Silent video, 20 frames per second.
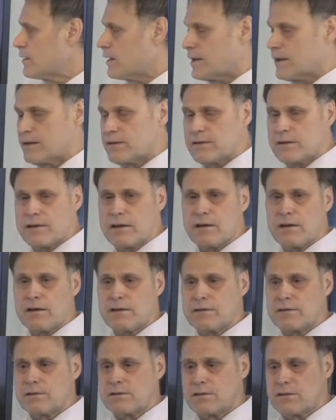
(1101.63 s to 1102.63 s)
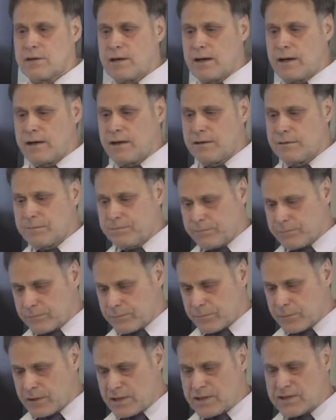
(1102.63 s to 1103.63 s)
that
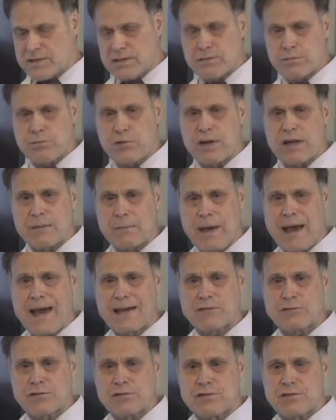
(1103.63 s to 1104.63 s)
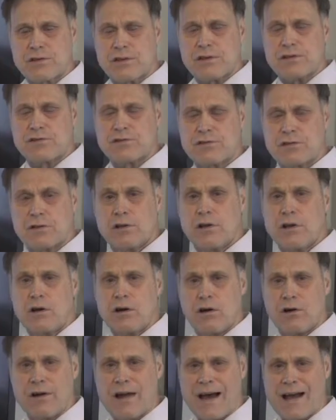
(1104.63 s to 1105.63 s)
these spring mattresses
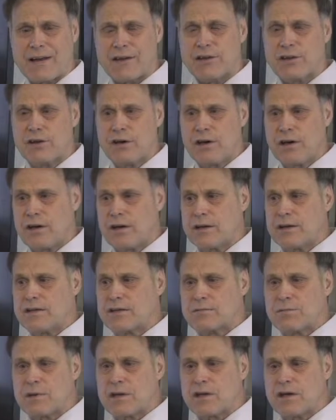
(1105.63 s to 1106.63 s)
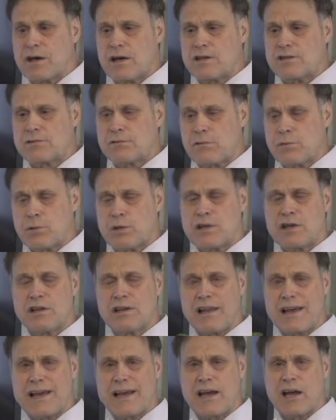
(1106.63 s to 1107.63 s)
are not good is because when you
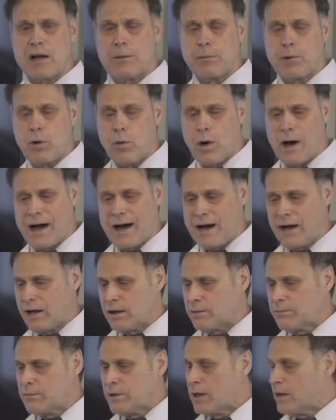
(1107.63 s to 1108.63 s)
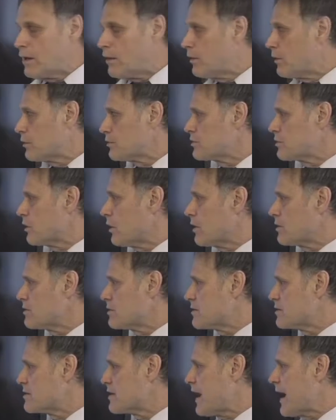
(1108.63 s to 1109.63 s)
lay on them a while, they'll start
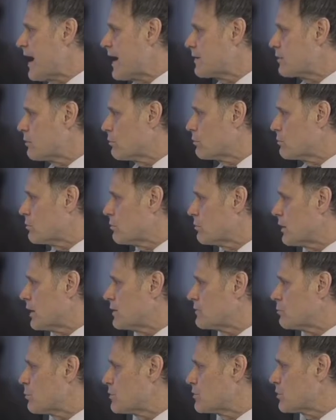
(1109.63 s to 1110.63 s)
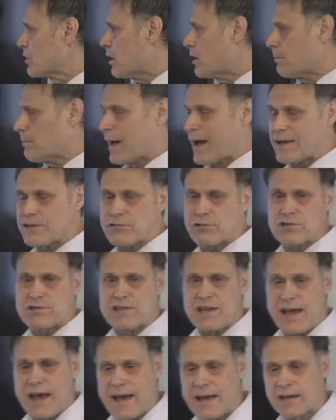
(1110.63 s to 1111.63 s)
to sag. You'll get what's called mattress
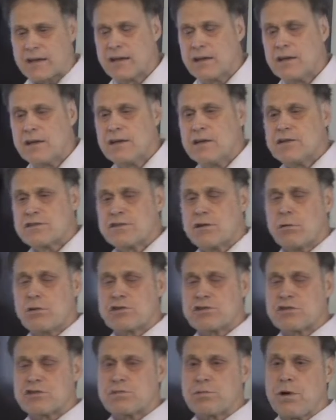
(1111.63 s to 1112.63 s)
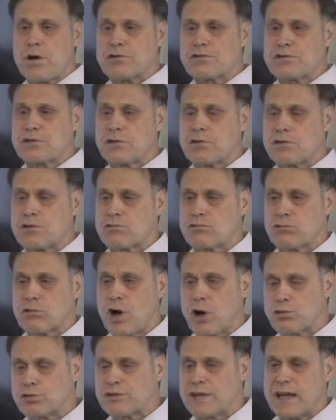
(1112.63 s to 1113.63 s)
sag. So what you're supposed to do is
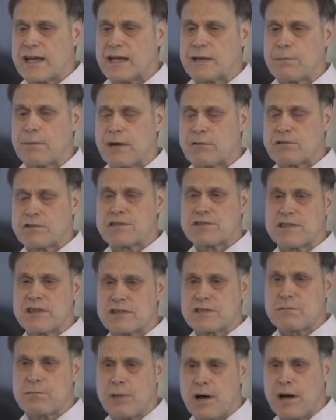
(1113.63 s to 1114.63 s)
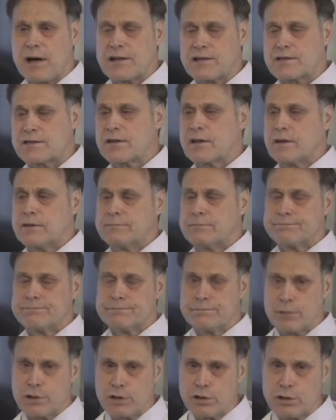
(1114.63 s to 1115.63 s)
rotate them every 6 months,
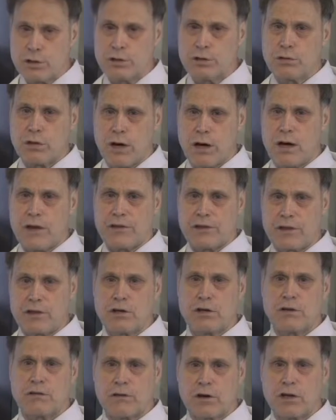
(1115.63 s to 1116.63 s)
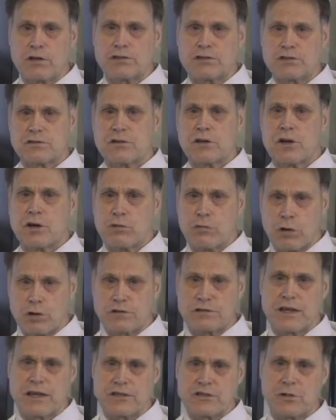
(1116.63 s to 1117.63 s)
but who on the universe
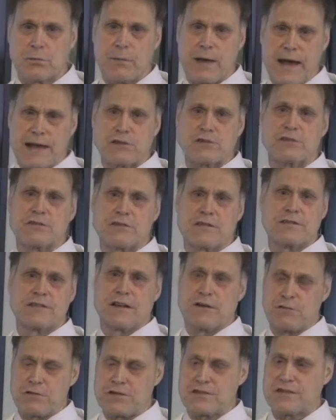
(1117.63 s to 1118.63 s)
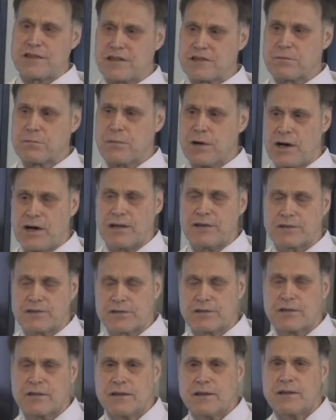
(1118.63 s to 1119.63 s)
rotates their mattresses every 6
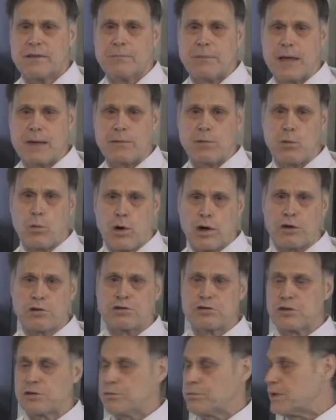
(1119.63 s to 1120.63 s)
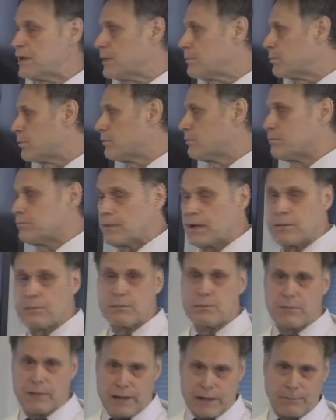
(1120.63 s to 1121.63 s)
months? Maybe 1 or 2 people, maybe
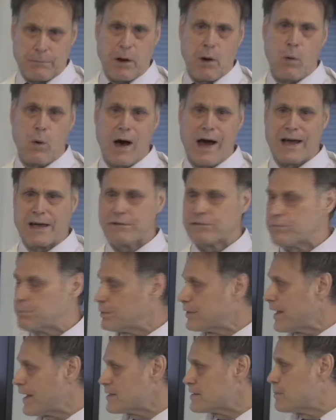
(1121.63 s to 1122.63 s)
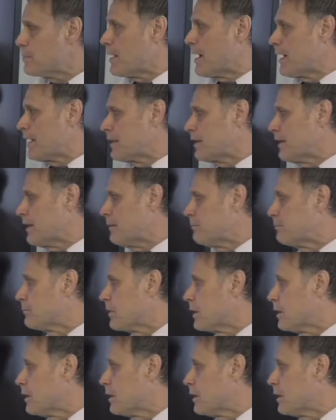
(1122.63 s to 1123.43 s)
like my wife, but that's about it.